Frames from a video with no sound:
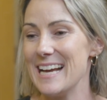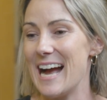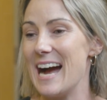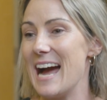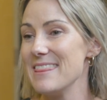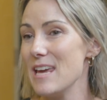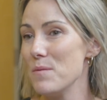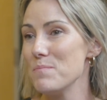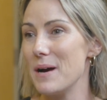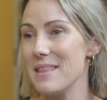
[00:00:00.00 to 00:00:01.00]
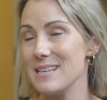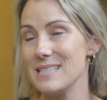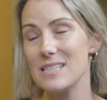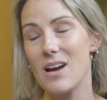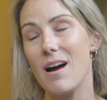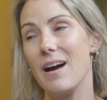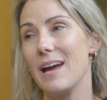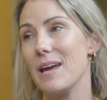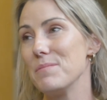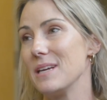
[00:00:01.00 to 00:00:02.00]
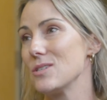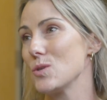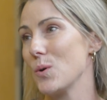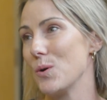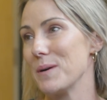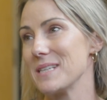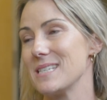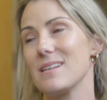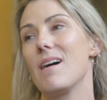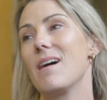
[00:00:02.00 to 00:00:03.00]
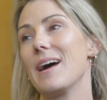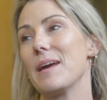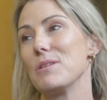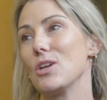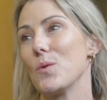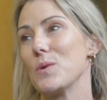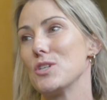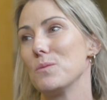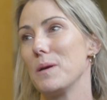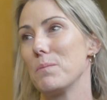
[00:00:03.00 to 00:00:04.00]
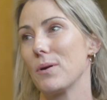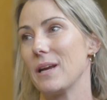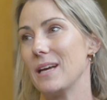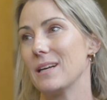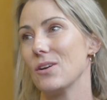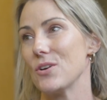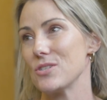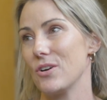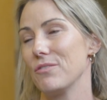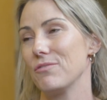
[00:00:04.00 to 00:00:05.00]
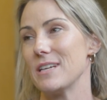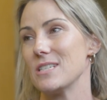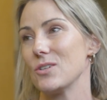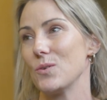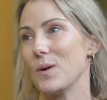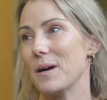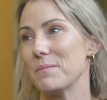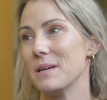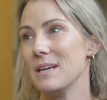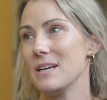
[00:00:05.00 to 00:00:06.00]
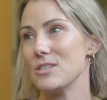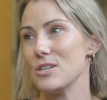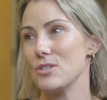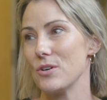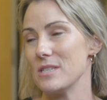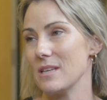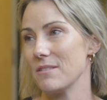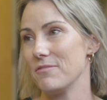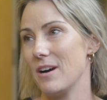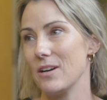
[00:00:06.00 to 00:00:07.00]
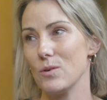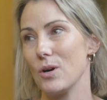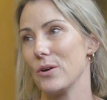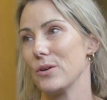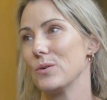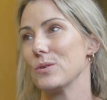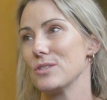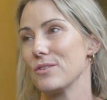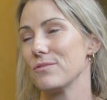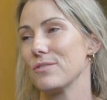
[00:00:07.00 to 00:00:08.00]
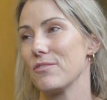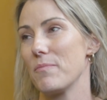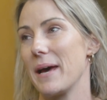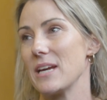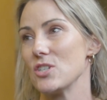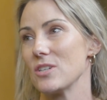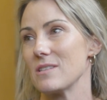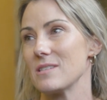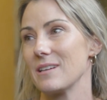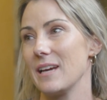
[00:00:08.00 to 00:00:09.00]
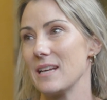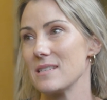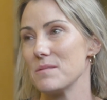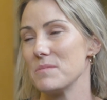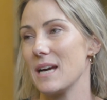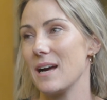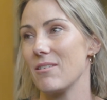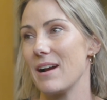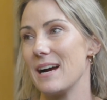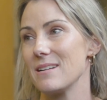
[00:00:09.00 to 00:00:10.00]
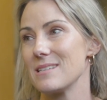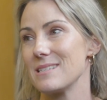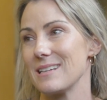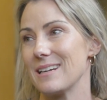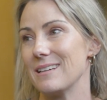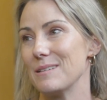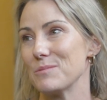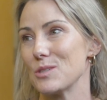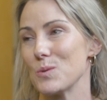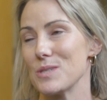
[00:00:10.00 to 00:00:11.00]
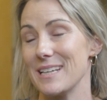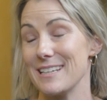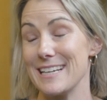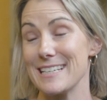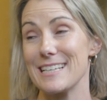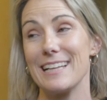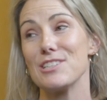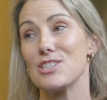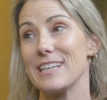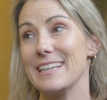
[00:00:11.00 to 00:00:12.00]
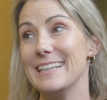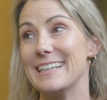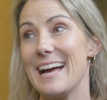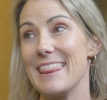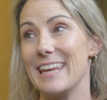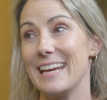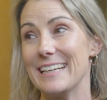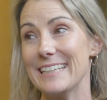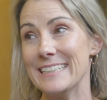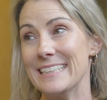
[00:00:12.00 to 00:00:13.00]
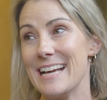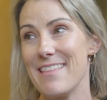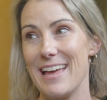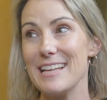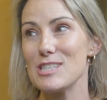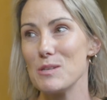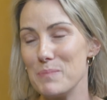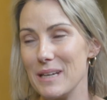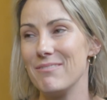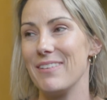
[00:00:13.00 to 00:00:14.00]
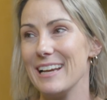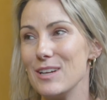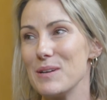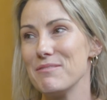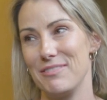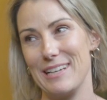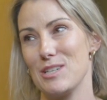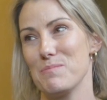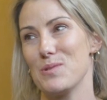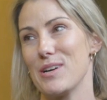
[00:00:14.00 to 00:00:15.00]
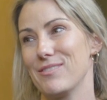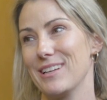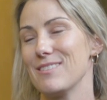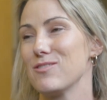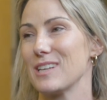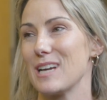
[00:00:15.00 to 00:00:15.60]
And then by this time, in 12 months' time, we should be pretty close, hopefully, to dosing the final cohort of patients and getting some data out towards the end of next calendar year. And then that's the big value inflection point, really, for the